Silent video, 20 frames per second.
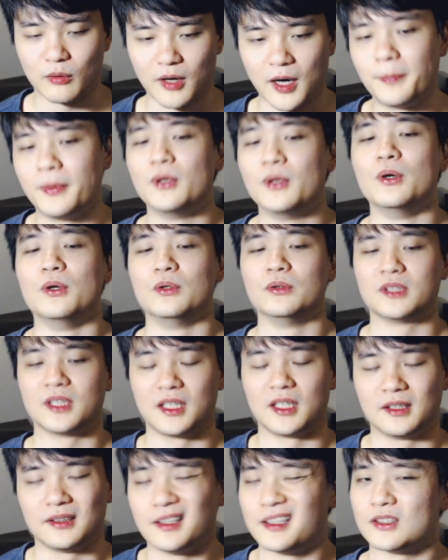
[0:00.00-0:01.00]
uphold
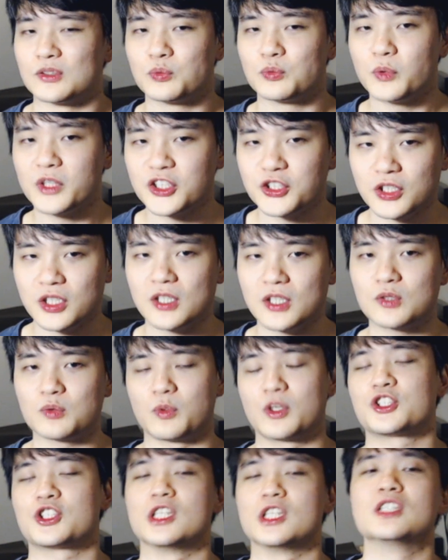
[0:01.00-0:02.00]
Lena's wishes,
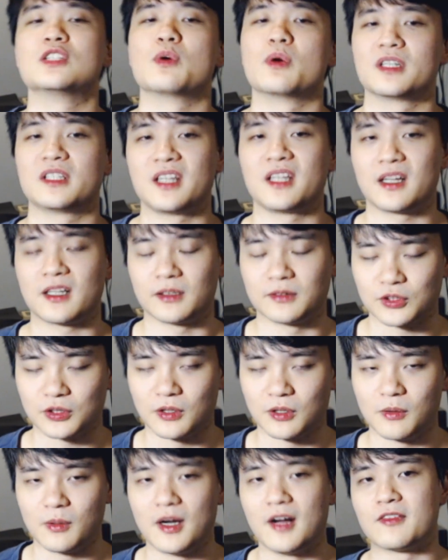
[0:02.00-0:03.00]
where she's going to take
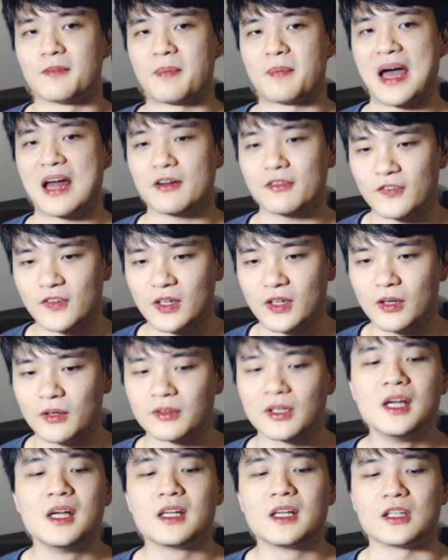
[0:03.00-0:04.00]
control of the
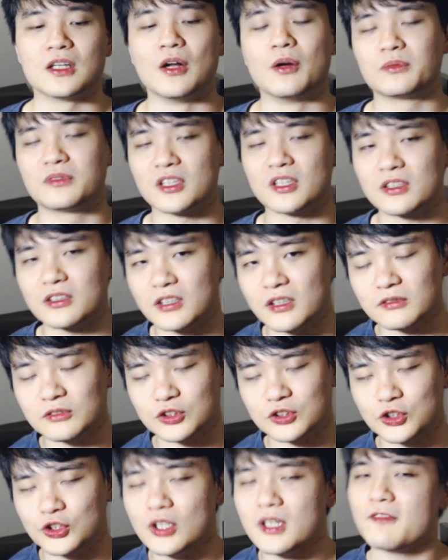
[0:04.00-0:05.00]
battlefield. You know, there
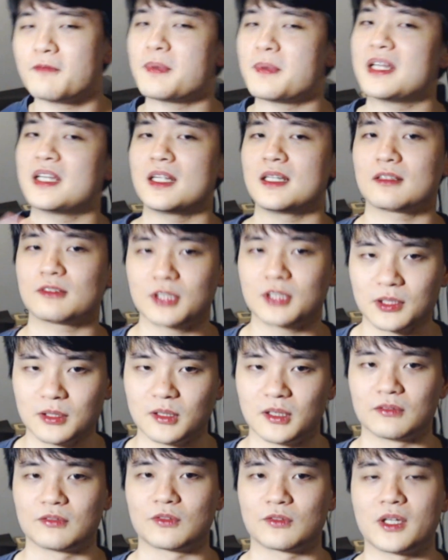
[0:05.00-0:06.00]
should have been an
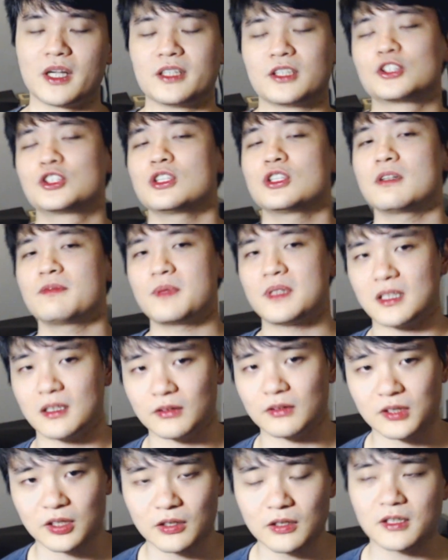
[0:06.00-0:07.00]
alternative, right? There should have been an
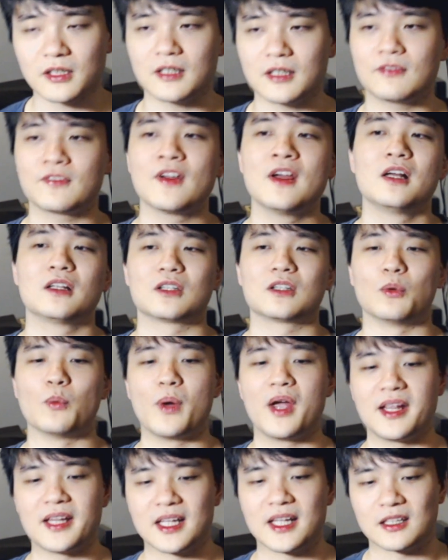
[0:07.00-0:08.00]
alternative, the
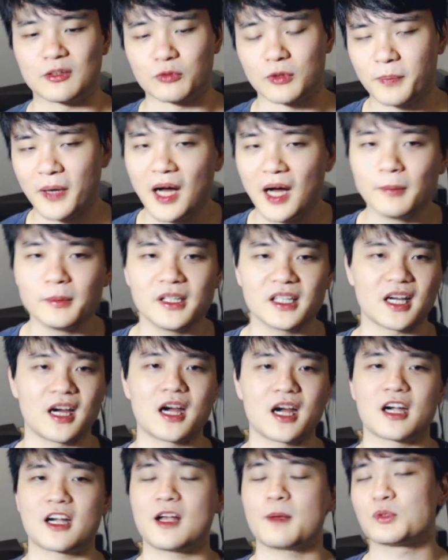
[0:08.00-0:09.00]
way that the Republic
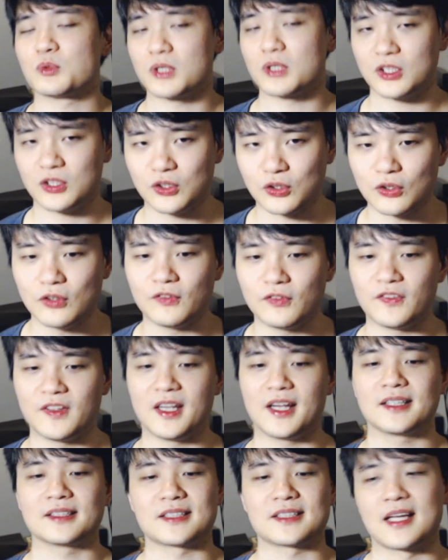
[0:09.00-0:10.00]
higher-ups wanted to do
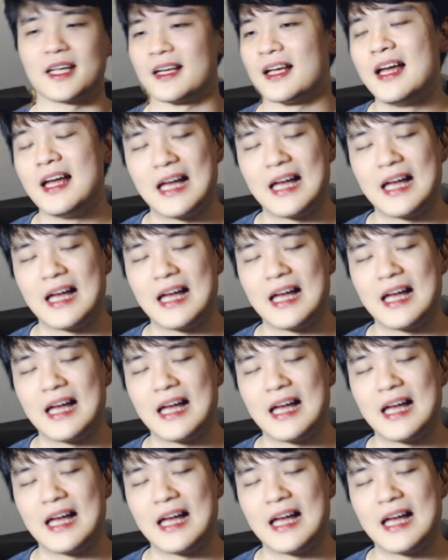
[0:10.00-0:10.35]
things, like,